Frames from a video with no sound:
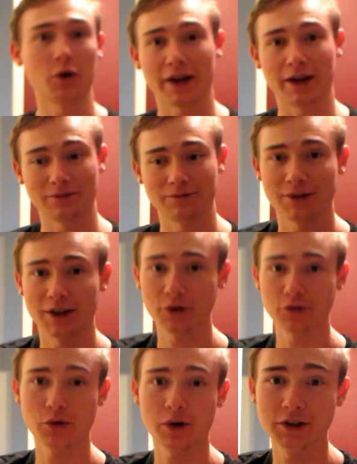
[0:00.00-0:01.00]
Okay, thank
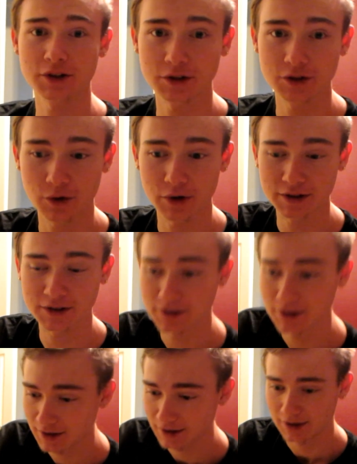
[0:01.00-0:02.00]
you for watching as always.